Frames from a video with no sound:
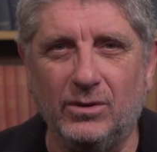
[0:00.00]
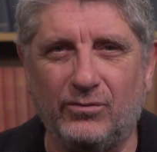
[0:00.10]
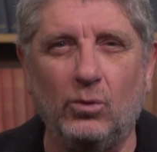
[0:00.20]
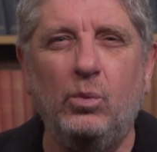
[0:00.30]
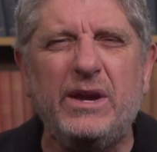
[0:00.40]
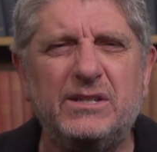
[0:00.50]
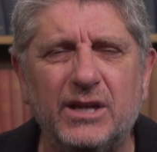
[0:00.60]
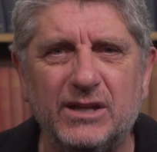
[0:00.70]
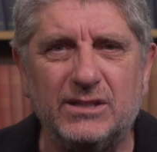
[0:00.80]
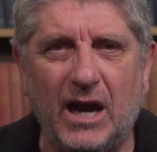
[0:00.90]
for weeks
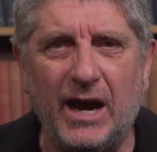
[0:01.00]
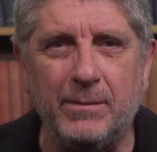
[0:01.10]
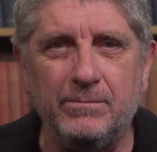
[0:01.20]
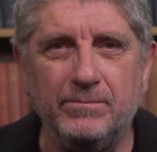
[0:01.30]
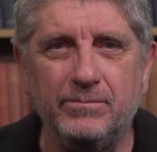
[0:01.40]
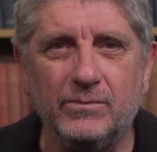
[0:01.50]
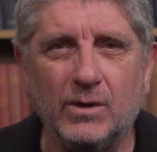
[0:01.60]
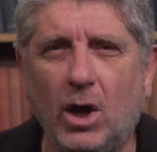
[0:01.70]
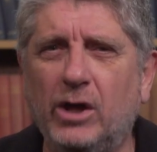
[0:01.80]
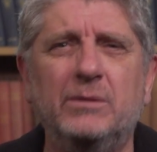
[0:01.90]
at a time,
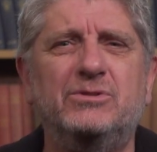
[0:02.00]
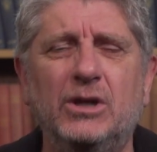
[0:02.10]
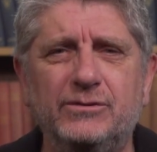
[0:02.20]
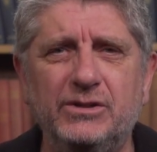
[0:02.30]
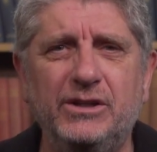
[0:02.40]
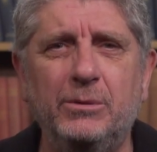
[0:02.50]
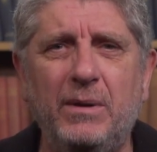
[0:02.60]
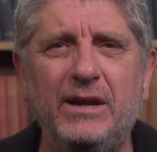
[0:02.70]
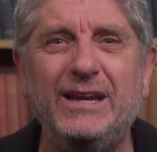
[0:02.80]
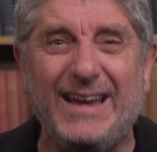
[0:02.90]
calling themselves an
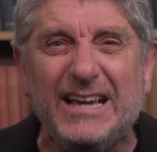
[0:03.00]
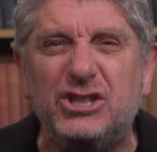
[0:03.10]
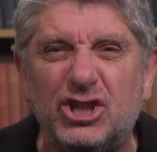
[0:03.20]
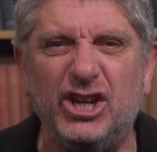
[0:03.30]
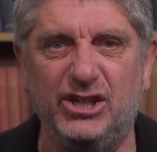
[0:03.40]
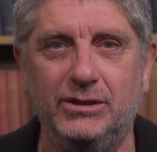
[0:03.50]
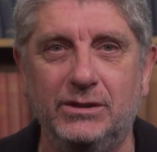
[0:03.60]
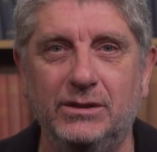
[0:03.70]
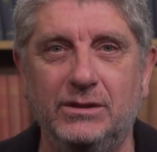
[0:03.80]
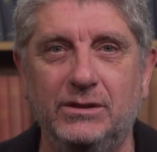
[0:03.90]
independent nation.
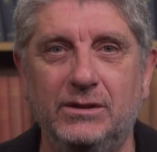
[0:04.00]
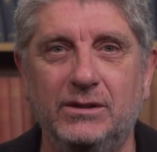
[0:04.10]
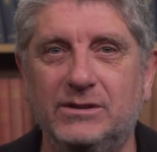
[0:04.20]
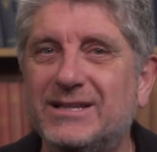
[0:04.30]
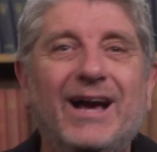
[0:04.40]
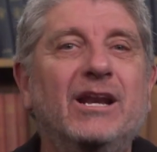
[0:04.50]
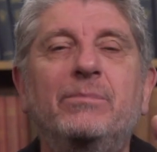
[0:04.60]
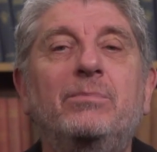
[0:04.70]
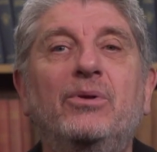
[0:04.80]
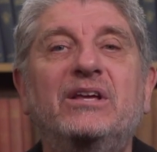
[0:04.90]
It's not going to
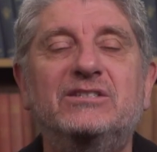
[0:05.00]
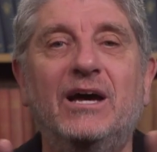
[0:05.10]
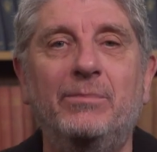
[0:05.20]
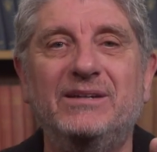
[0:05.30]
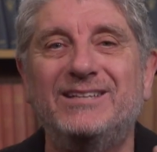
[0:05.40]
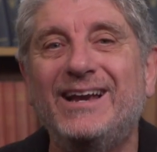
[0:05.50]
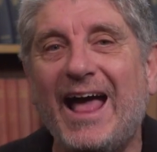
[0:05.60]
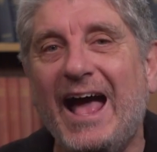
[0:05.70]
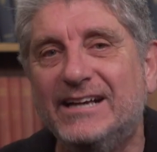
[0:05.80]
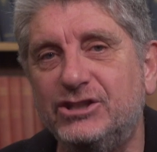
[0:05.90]
be played side by side
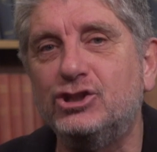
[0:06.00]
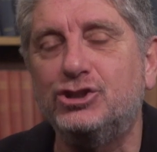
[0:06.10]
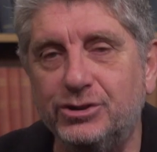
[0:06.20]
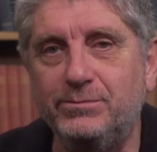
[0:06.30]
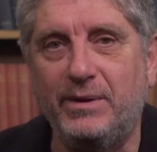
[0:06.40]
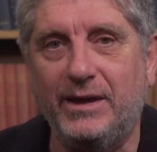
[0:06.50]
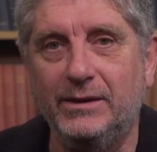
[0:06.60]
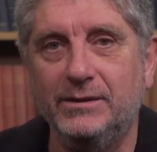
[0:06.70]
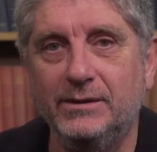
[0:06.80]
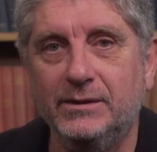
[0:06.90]
as it should be.
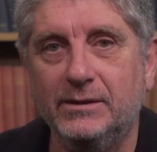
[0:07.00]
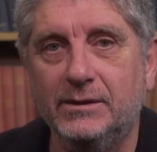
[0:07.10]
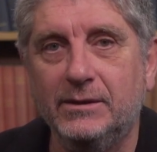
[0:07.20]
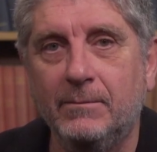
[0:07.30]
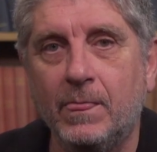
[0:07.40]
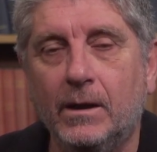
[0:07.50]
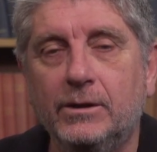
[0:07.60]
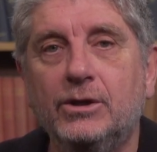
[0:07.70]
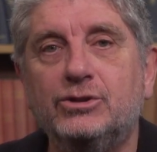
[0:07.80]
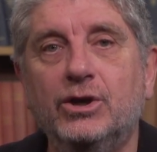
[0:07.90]

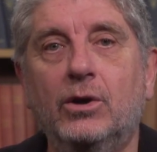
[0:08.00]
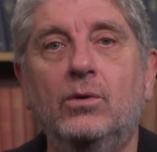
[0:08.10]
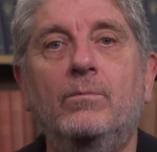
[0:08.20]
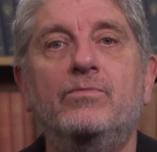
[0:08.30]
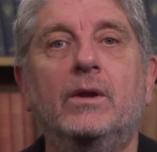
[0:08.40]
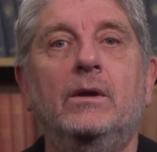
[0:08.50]
So